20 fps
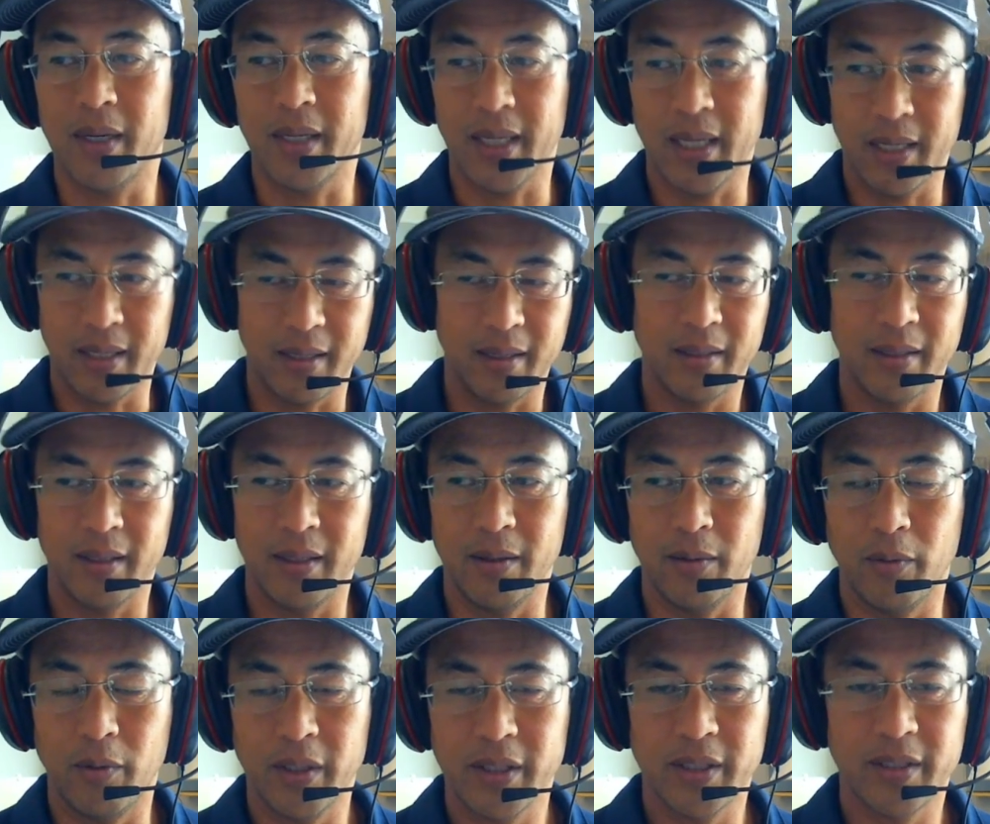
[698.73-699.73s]
Again, the
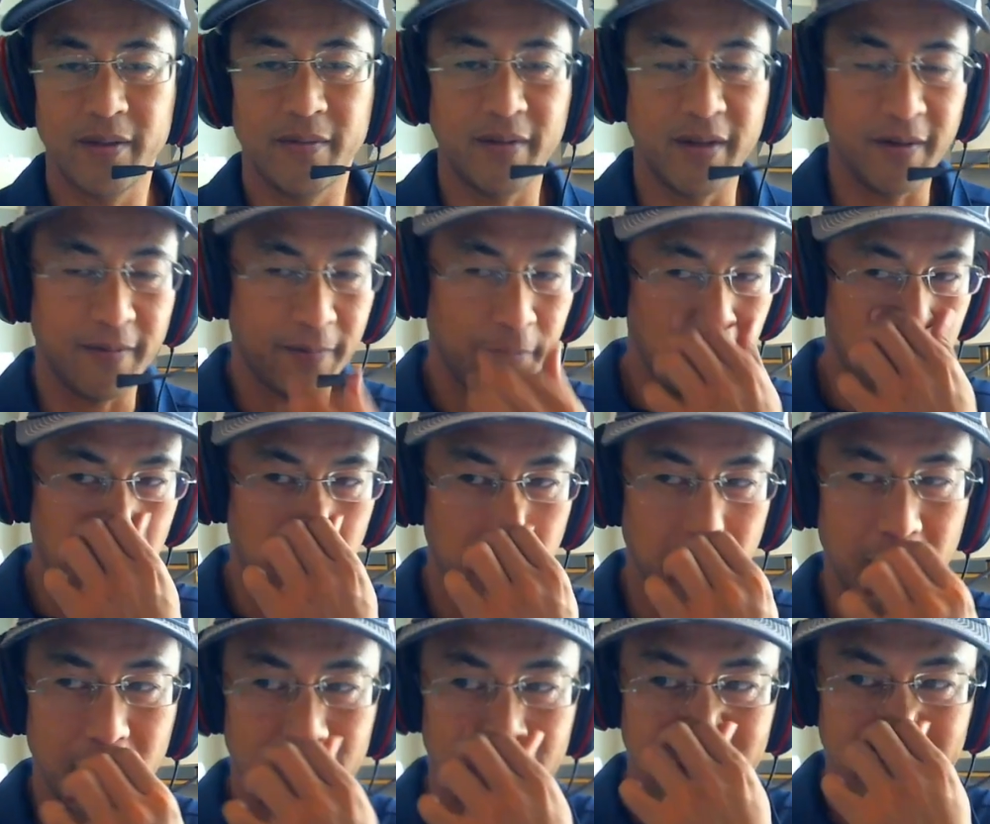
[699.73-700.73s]

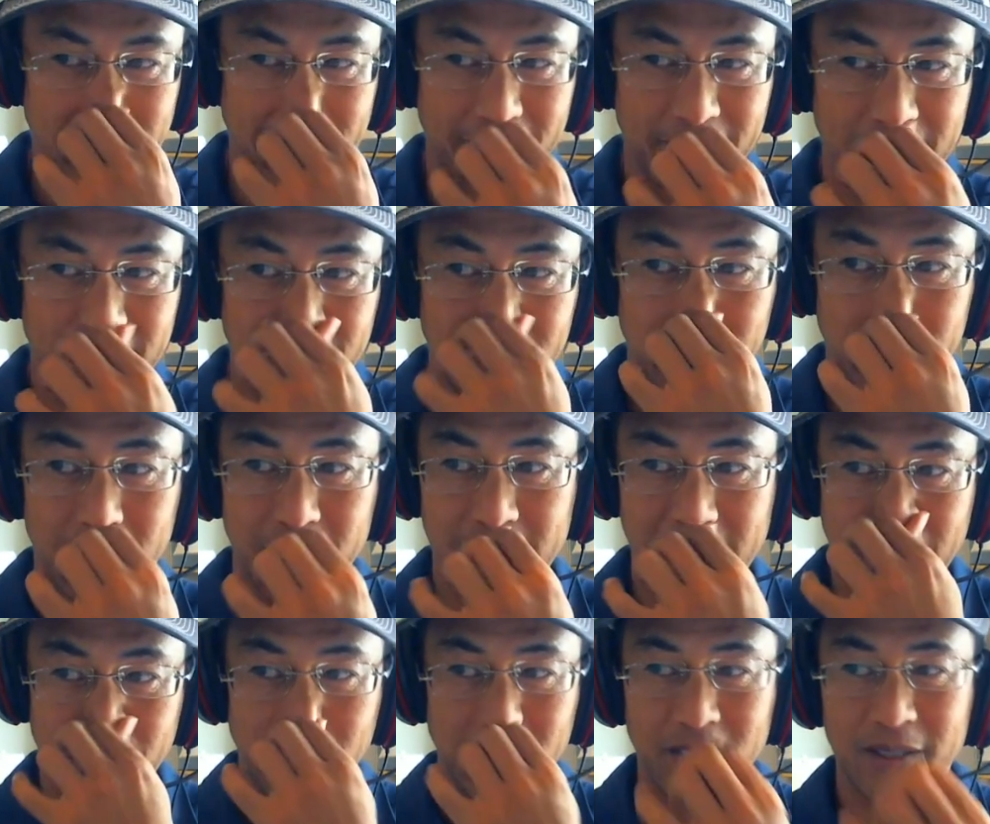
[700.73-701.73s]

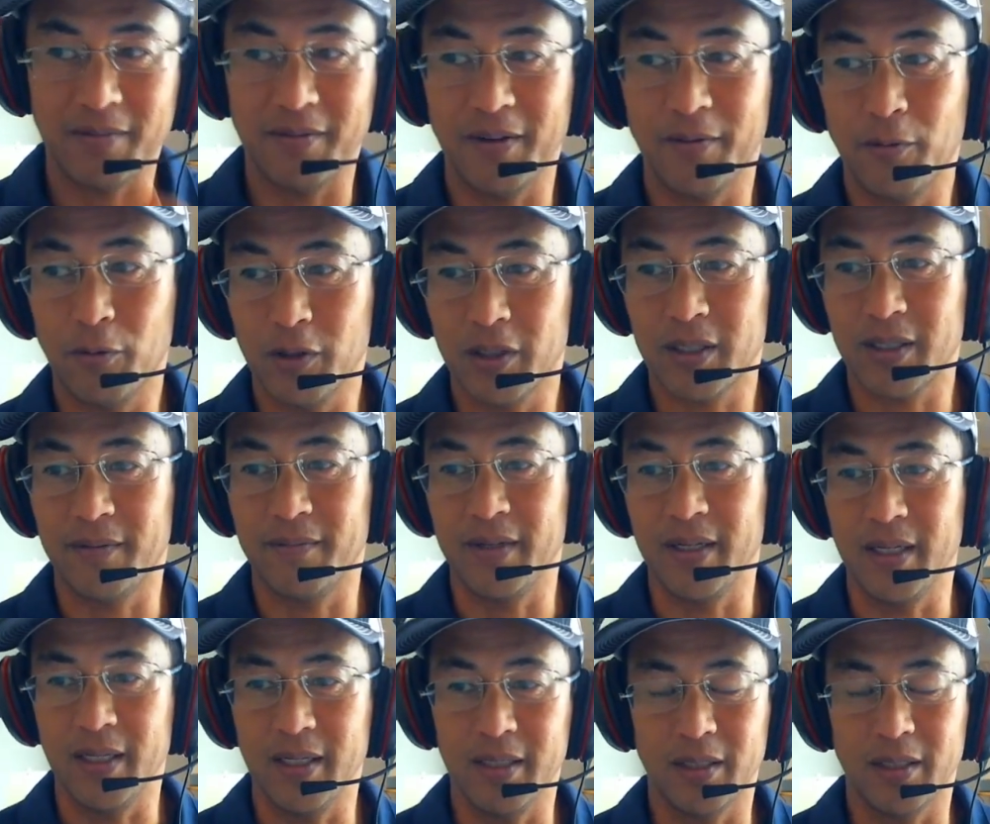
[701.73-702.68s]
$174.70